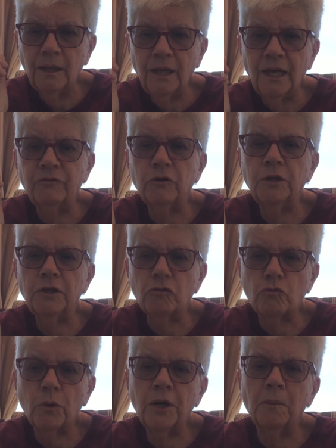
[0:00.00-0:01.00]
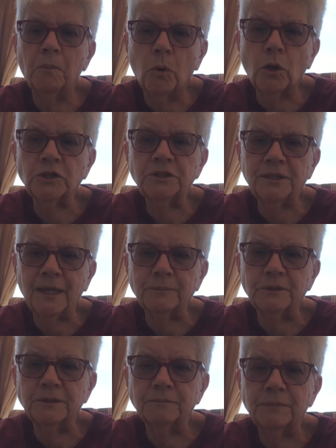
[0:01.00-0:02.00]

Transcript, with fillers: if you need three or more steps